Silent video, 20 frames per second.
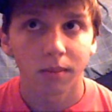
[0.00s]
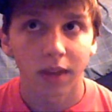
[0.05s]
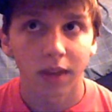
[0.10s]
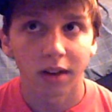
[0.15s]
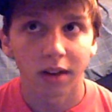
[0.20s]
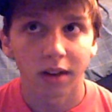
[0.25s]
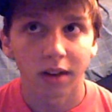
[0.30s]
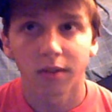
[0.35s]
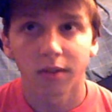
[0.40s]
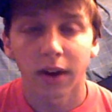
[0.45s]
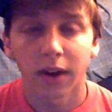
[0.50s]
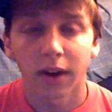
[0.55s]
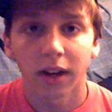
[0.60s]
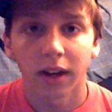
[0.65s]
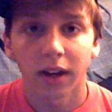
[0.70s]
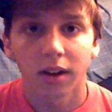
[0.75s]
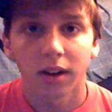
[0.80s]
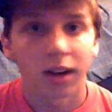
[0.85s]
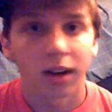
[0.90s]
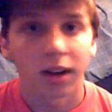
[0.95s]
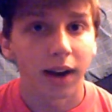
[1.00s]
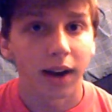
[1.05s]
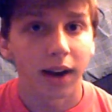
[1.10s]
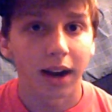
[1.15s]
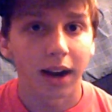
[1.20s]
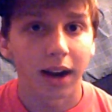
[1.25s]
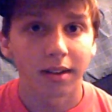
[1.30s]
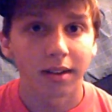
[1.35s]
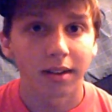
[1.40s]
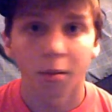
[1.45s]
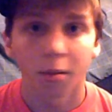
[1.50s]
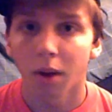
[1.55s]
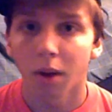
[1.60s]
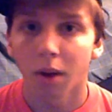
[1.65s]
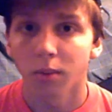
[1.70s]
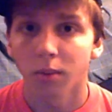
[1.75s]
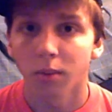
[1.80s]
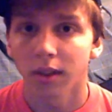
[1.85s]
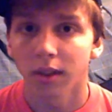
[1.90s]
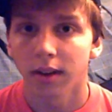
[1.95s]
that it's fine, and God has no
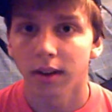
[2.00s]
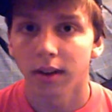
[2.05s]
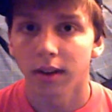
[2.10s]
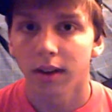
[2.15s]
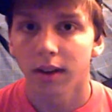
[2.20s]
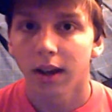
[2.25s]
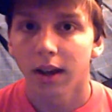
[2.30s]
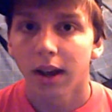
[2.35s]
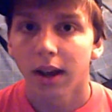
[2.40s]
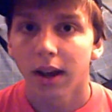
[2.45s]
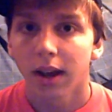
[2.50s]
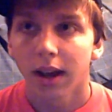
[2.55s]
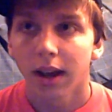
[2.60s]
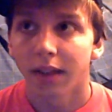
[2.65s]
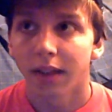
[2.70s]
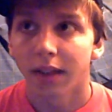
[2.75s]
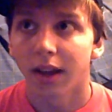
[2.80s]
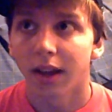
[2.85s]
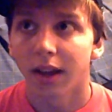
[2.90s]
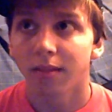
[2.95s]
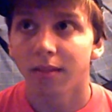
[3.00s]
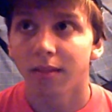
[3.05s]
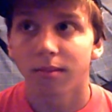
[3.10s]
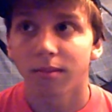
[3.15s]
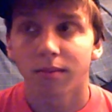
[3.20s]
problem with it, and that